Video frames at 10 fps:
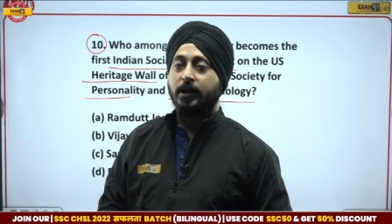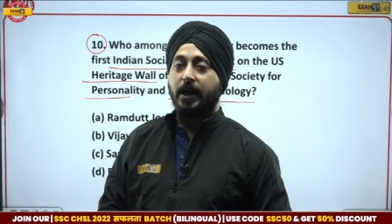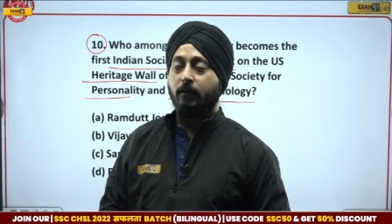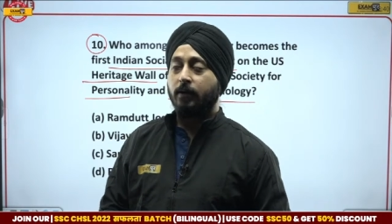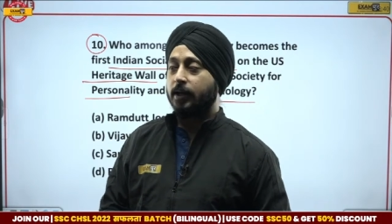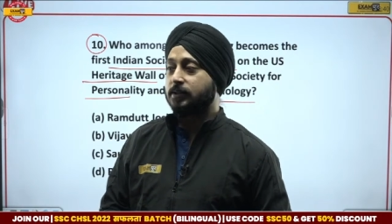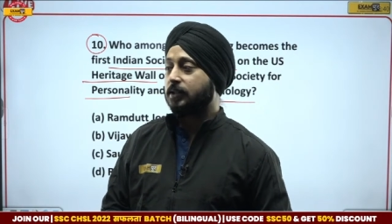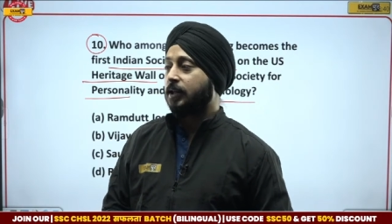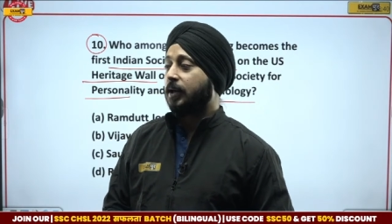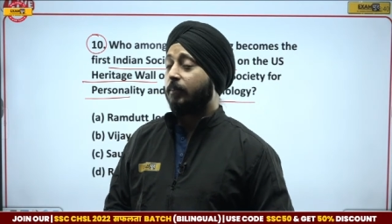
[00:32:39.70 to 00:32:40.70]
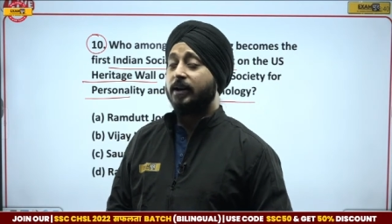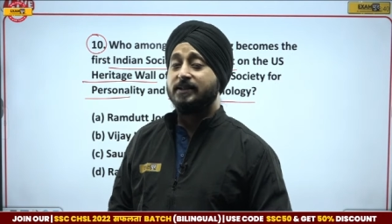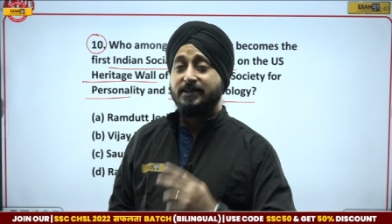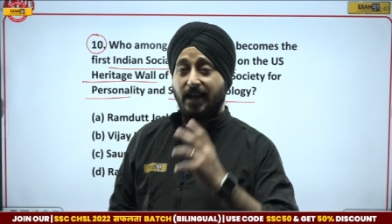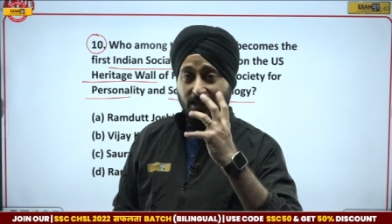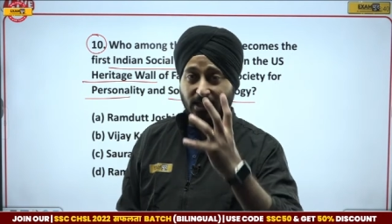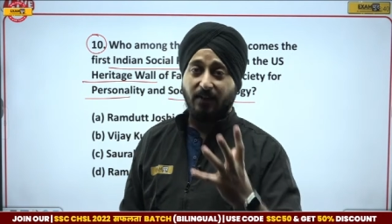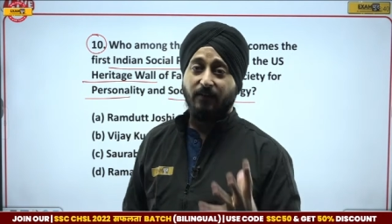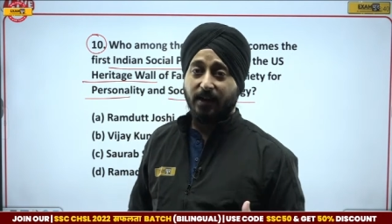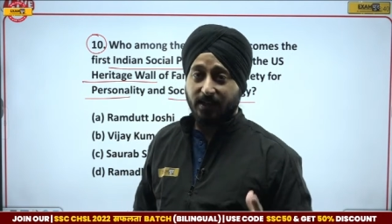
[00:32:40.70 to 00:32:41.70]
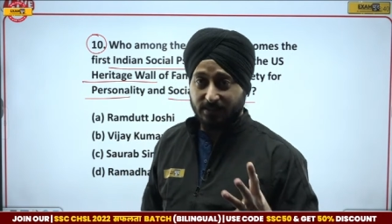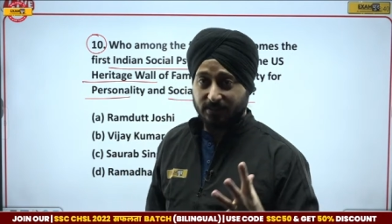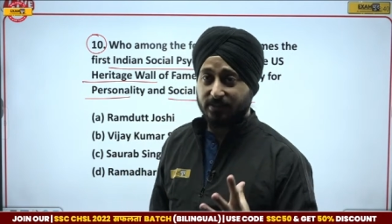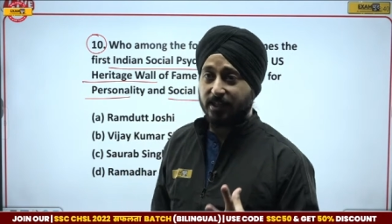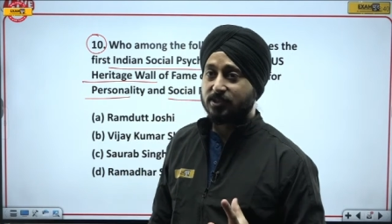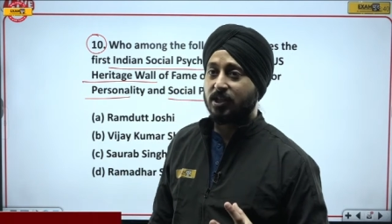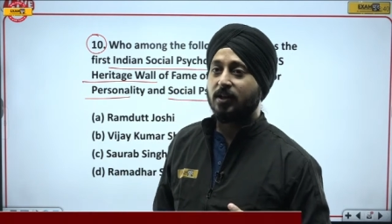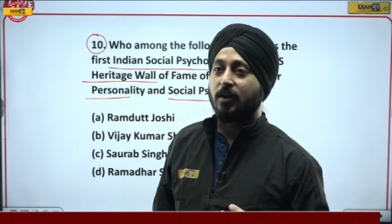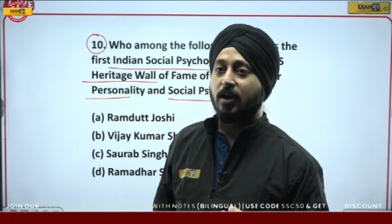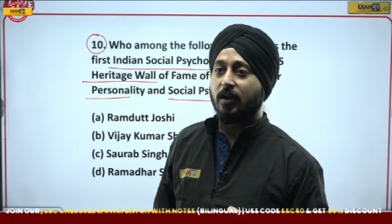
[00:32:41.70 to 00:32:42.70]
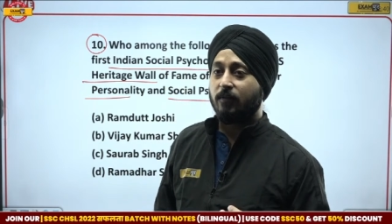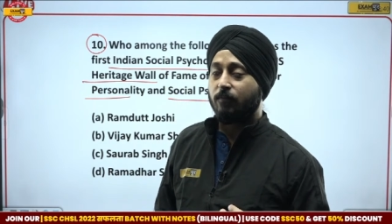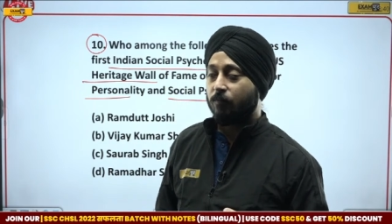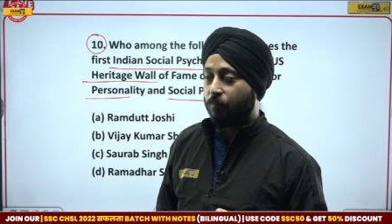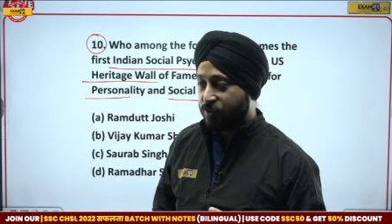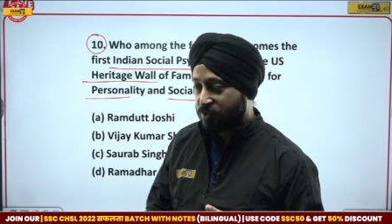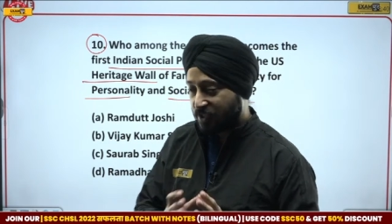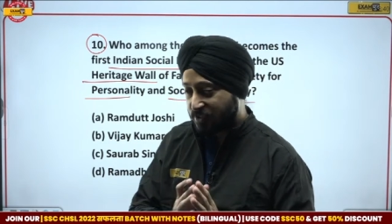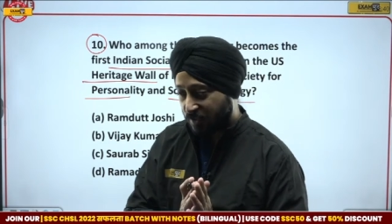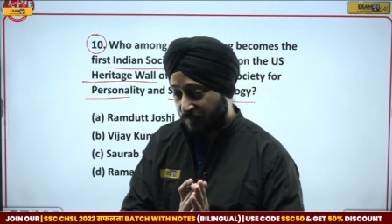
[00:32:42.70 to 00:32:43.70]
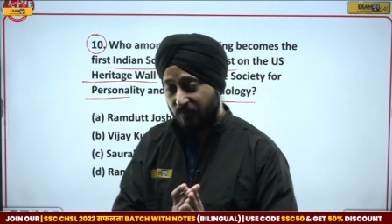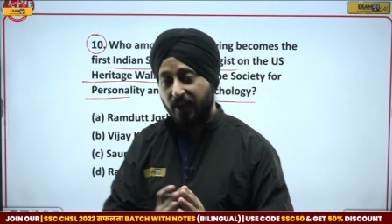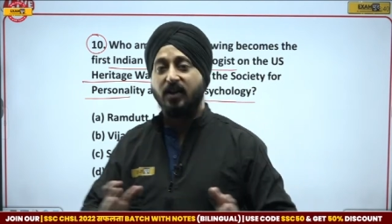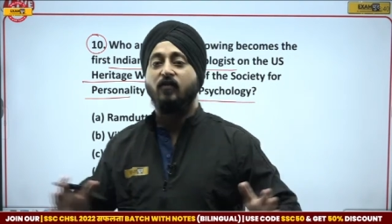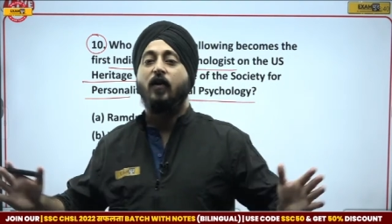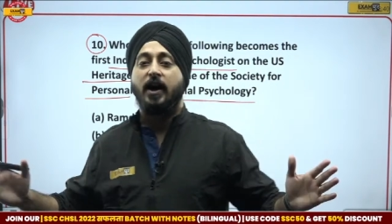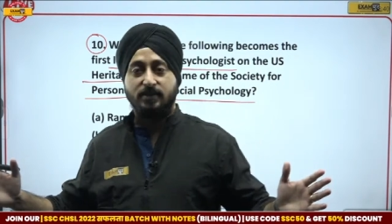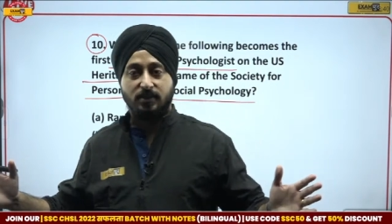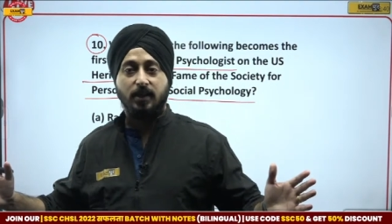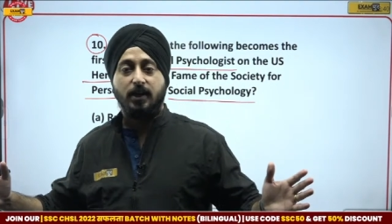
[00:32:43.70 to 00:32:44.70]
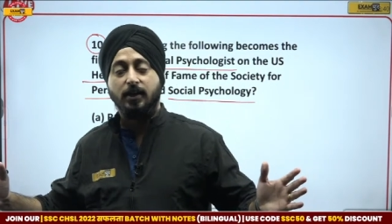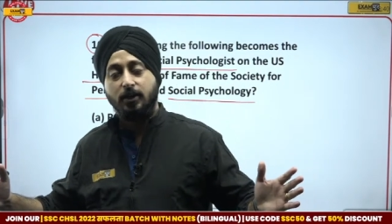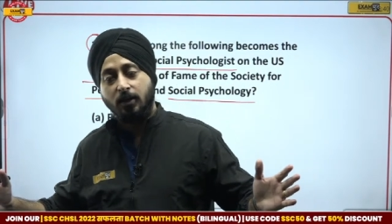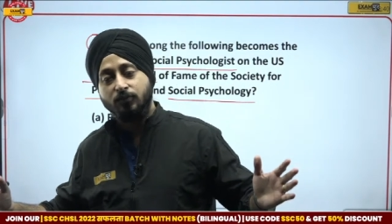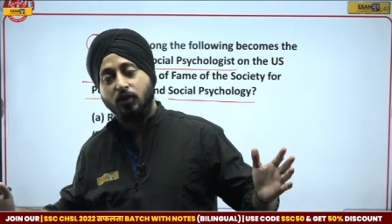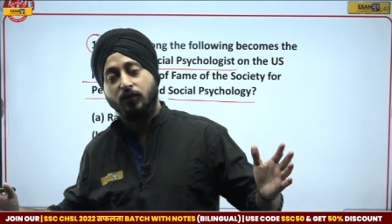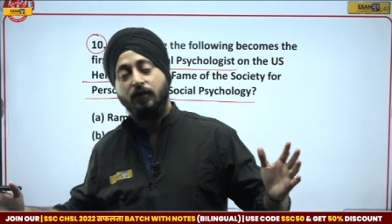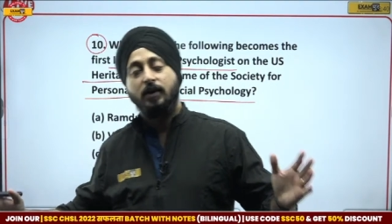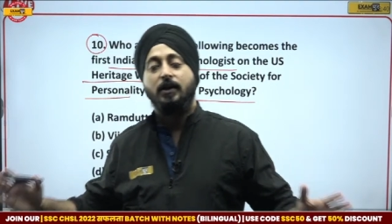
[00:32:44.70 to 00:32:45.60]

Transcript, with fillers: everyone does. But general awareness is the section uh, which is very vast in terms of